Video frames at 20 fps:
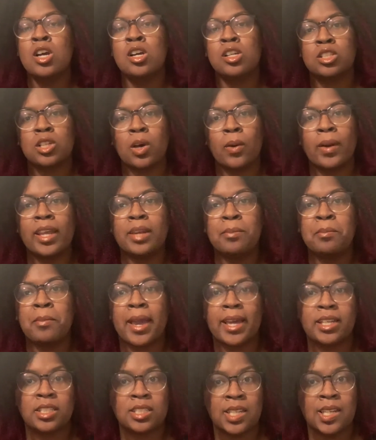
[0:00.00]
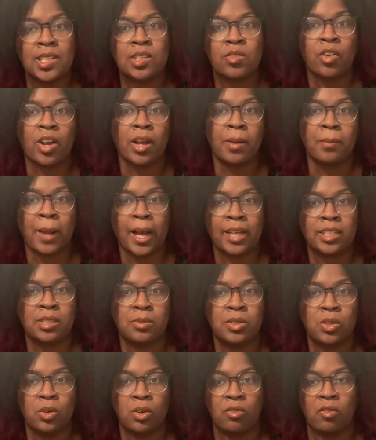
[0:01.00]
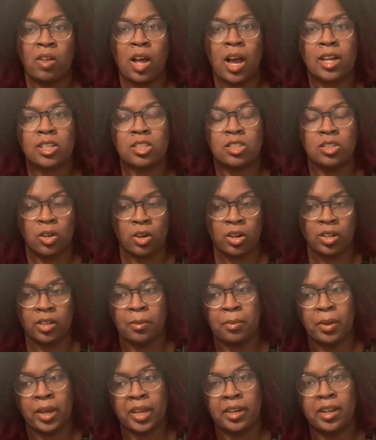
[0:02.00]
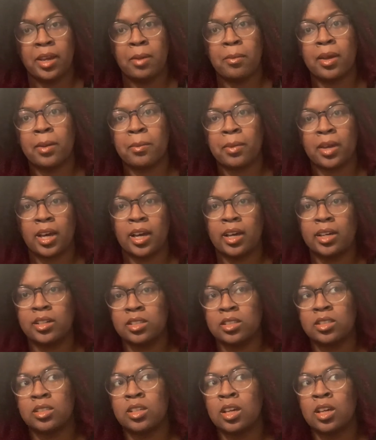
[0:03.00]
So it makes sense for him not to be doing vlogs during the pandemic, because